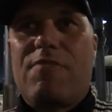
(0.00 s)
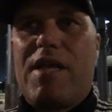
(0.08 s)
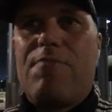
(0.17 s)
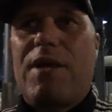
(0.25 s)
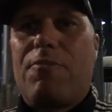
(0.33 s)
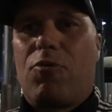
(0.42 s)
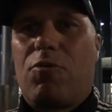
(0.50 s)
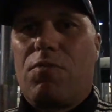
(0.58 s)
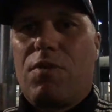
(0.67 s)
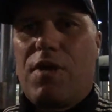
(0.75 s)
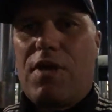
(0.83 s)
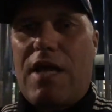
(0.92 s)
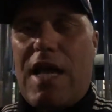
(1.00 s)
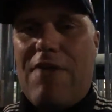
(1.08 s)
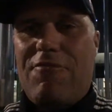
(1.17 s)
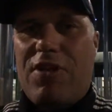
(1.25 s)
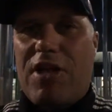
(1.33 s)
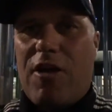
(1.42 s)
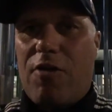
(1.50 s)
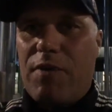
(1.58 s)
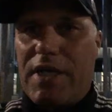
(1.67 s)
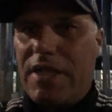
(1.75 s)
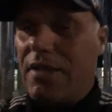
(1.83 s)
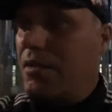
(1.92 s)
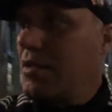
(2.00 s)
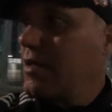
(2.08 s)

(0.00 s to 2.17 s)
many people haven't known me